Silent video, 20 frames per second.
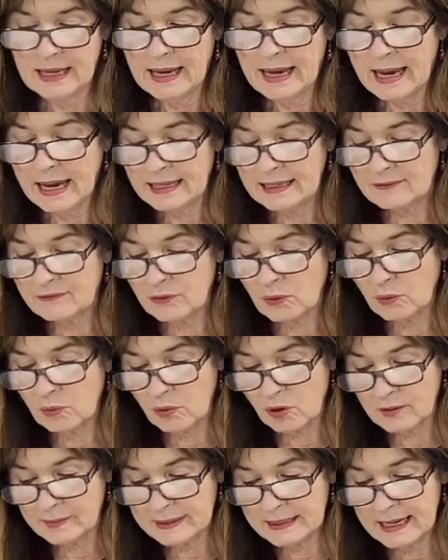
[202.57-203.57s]
And if a
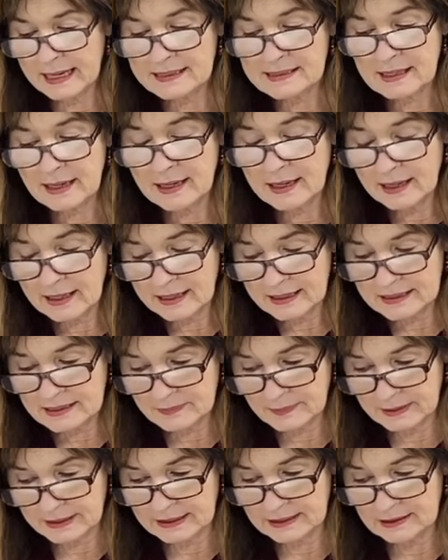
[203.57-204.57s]
woman has a
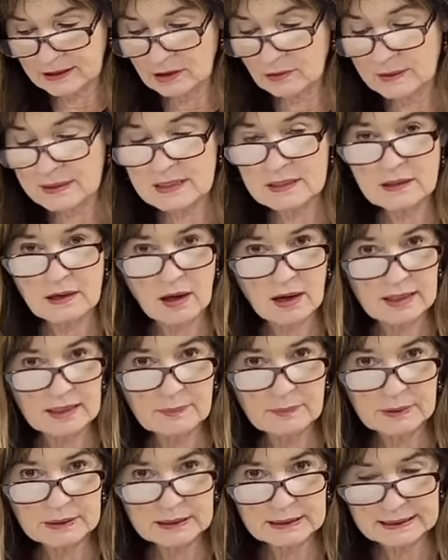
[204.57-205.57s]
husband who is not a
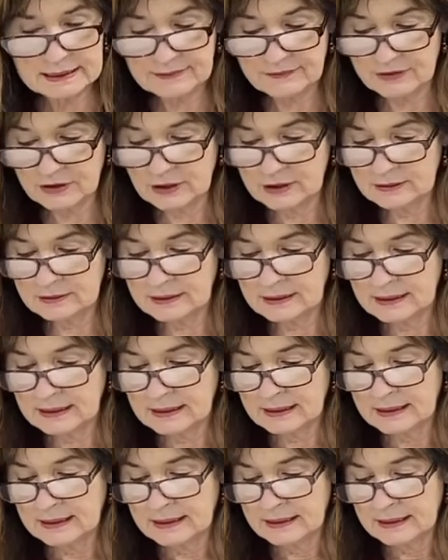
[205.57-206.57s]
believer,
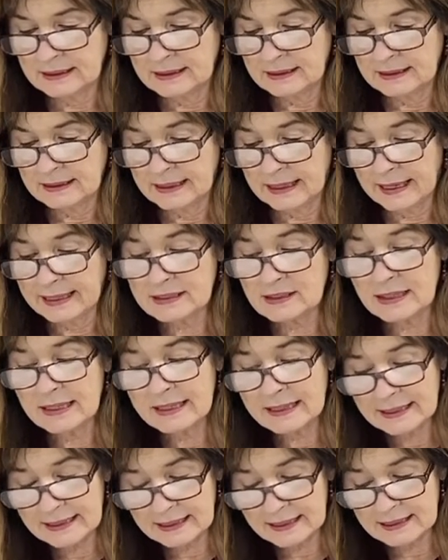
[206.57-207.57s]
and
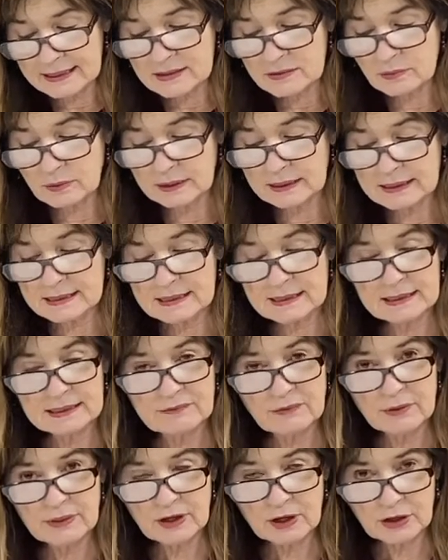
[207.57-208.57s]
he is willing to live
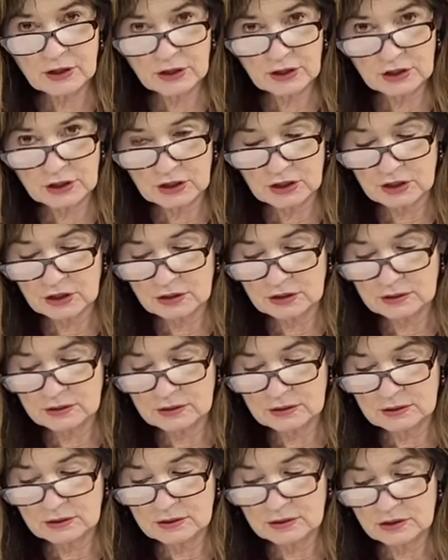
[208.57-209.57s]
with her,
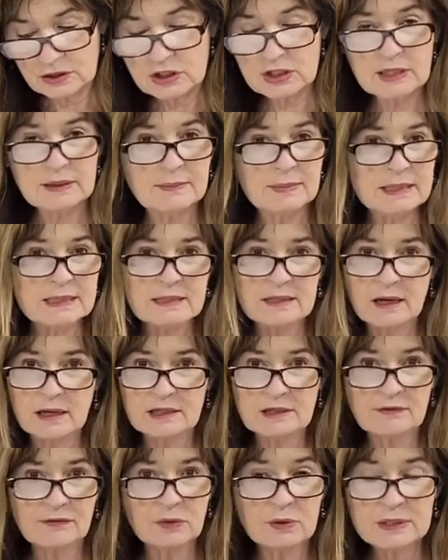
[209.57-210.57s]
she must not
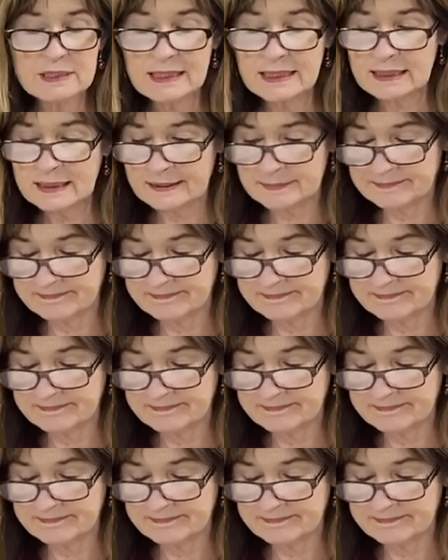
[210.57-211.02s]
divorce him.